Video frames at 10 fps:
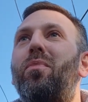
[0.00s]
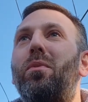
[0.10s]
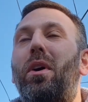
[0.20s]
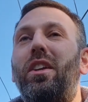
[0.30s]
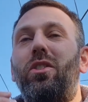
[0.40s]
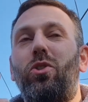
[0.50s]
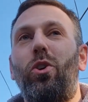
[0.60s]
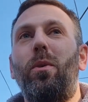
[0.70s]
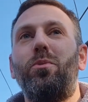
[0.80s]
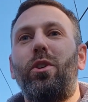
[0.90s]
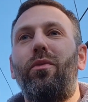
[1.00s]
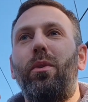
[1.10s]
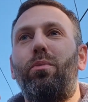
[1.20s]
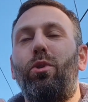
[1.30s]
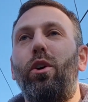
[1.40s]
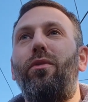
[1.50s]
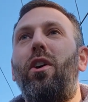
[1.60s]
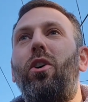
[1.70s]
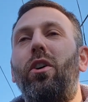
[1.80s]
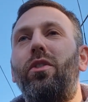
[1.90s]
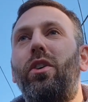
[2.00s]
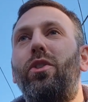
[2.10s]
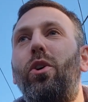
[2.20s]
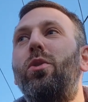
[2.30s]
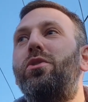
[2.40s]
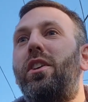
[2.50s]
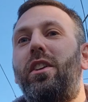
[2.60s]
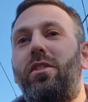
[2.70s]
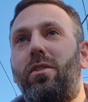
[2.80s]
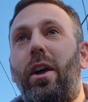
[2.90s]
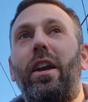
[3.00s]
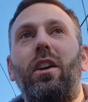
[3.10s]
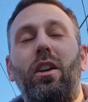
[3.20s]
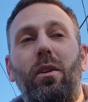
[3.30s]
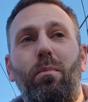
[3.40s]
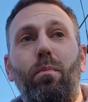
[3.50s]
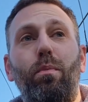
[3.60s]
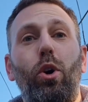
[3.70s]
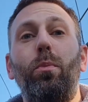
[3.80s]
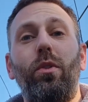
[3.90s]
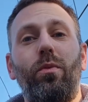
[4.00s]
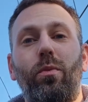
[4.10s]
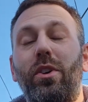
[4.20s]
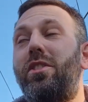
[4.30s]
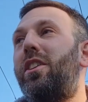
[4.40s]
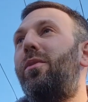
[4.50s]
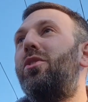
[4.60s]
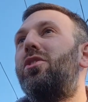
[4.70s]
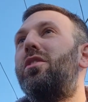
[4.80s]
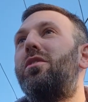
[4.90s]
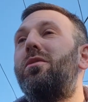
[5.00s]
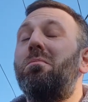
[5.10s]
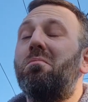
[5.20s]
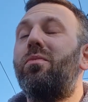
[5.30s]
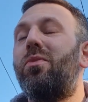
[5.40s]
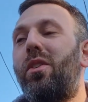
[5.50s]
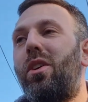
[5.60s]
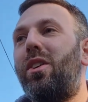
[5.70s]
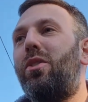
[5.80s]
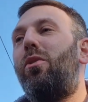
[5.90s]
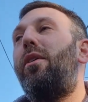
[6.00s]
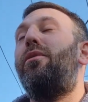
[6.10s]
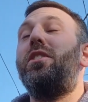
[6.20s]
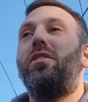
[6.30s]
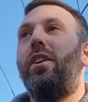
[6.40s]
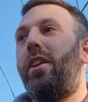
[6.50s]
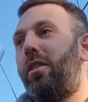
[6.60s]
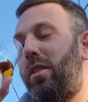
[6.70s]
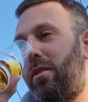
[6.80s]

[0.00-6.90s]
but in terms of the profile on the nose, it is like a bourbon whiskey, which is quite fascinating.